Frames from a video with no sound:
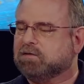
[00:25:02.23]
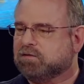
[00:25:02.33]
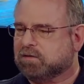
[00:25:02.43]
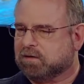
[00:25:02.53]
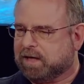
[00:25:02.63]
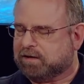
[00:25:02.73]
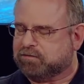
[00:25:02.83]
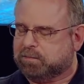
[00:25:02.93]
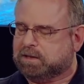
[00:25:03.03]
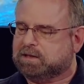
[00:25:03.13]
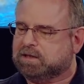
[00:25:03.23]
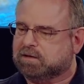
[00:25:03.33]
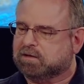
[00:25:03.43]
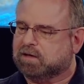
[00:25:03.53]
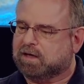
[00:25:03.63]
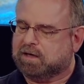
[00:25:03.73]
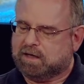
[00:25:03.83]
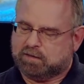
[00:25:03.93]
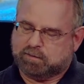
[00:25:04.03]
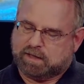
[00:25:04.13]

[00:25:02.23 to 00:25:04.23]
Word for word: to the last minute here, uh, Henry.